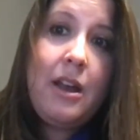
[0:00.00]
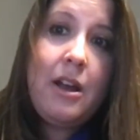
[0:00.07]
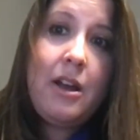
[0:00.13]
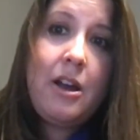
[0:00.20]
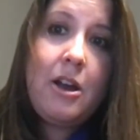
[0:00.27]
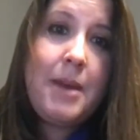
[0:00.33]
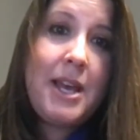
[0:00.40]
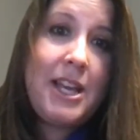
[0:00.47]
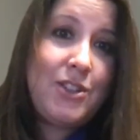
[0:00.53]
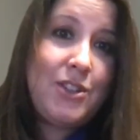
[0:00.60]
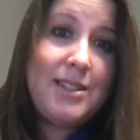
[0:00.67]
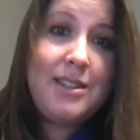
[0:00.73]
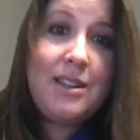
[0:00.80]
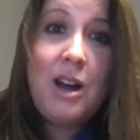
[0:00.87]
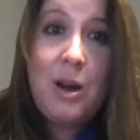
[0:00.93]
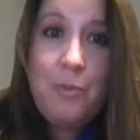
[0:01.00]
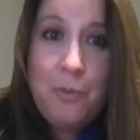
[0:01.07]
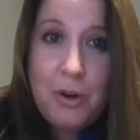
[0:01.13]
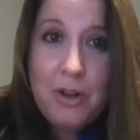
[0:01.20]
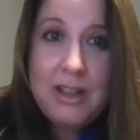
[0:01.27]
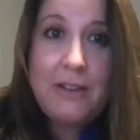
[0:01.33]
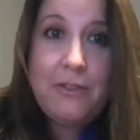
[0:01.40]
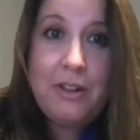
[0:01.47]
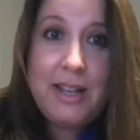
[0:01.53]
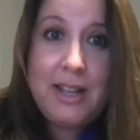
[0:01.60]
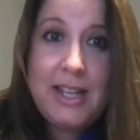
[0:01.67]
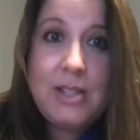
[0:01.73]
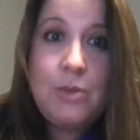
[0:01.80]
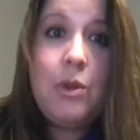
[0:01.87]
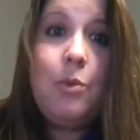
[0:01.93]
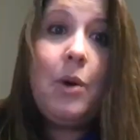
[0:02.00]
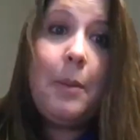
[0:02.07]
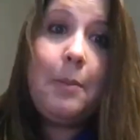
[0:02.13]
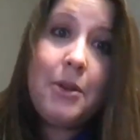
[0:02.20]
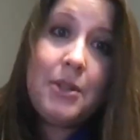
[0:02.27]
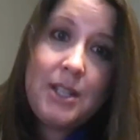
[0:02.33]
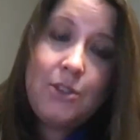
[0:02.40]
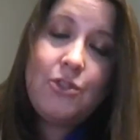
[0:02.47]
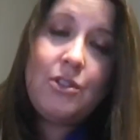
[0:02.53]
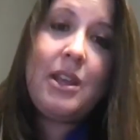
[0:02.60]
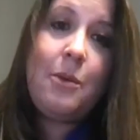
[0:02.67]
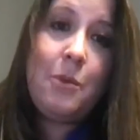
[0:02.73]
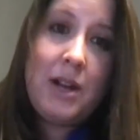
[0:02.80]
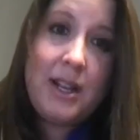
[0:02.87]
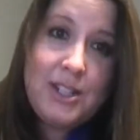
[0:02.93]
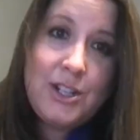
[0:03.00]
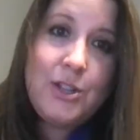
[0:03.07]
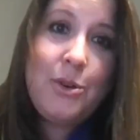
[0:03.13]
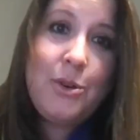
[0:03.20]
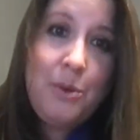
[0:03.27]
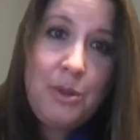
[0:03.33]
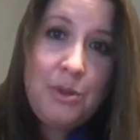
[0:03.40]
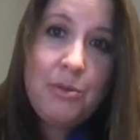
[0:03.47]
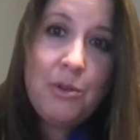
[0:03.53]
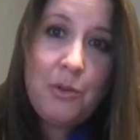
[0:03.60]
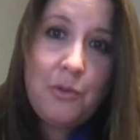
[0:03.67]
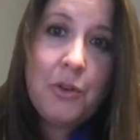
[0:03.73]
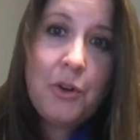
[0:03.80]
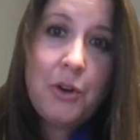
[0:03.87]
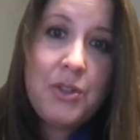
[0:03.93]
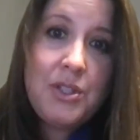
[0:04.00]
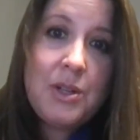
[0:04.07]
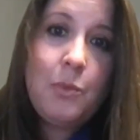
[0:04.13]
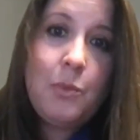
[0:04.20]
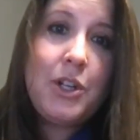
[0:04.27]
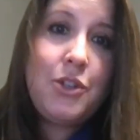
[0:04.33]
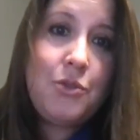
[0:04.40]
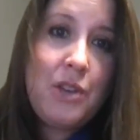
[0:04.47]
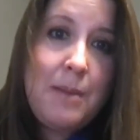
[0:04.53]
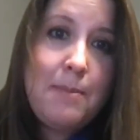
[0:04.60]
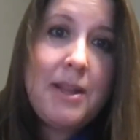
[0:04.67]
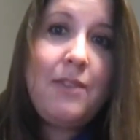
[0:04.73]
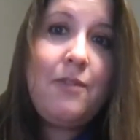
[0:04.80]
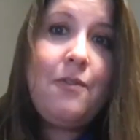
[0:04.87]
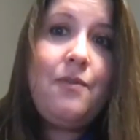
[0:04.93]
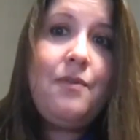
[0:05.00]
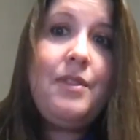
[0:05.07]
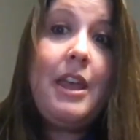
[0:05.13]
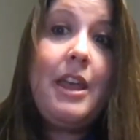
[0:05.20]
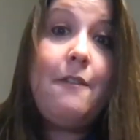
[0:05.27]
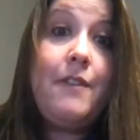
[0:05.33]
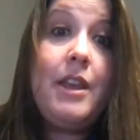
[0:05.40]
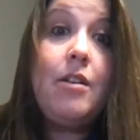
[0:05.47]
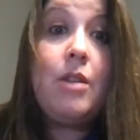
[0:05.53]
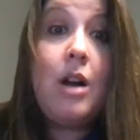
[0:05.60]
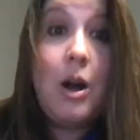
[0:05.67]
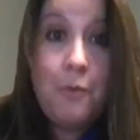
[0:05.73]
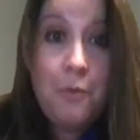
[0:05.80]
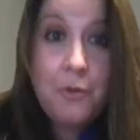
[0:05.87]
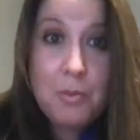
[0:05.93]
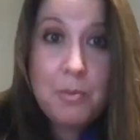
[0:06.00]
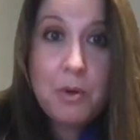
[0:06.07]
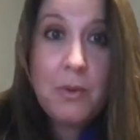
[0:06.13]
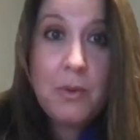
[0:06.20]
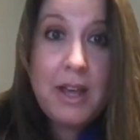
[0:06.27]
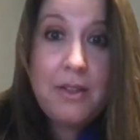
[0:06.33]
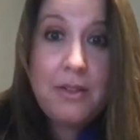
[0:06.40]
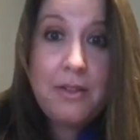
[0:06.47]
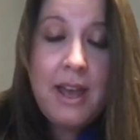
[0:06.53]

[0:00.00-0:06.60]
our patient's comfort level is with what procedure they want to go through first and what treatment they feel comfortable with.